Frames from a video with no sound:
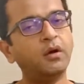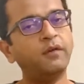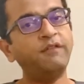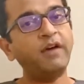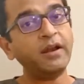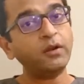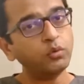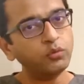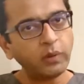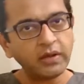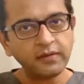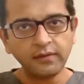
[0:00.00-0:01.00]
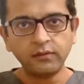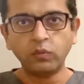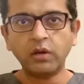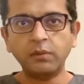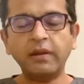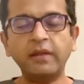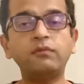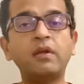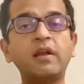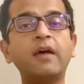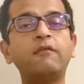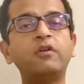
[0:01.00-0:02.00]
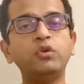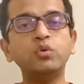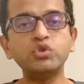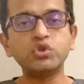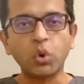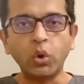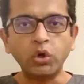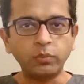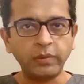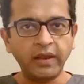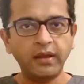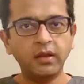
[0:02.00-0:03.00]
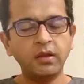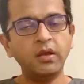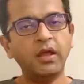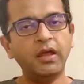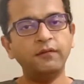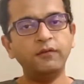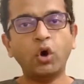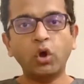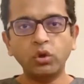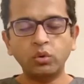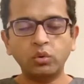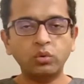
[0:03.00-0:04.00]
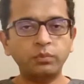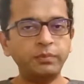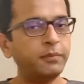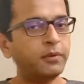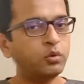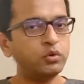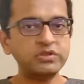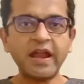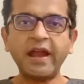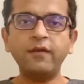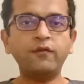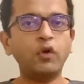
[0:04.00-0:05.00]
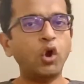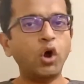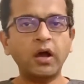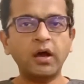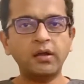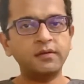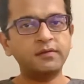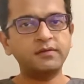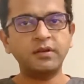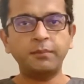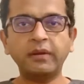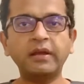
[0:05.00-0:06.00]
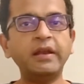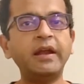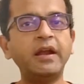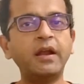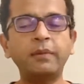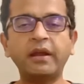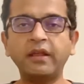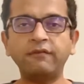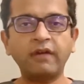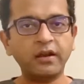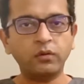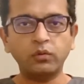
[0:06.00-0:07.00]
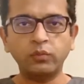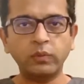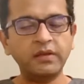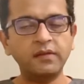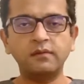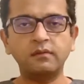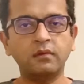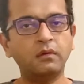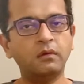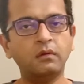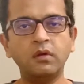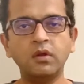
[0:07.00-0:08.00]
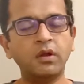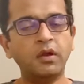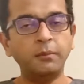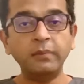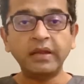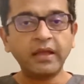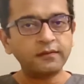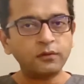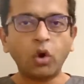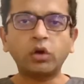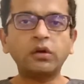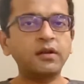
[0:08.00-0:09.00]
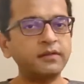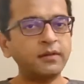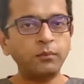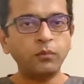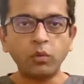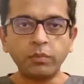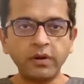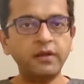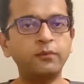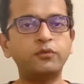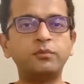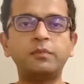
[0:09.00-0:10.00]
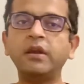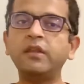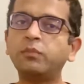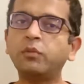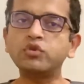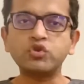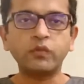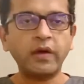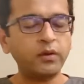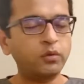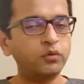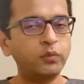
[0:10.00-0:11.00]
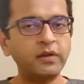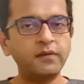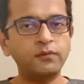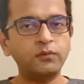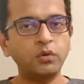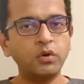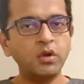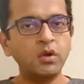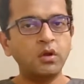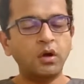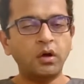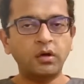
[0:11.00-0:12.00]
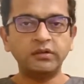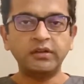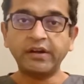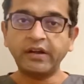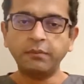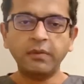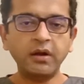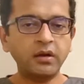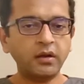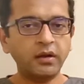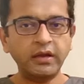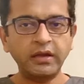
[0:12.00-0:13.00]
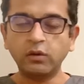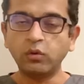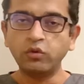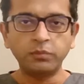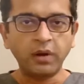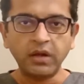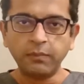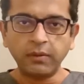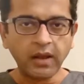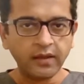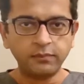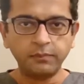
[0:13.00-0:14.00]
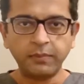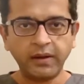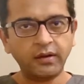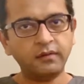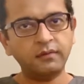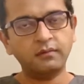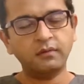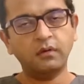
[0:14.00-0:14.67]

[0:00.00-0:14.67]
varicose veins is one place where I have a huge role to play, and we all know people who stand for long hours typically end up getting varicose veins. Me as doctors am more predisposed to varicose veins. So the treatment includes multiple aspects.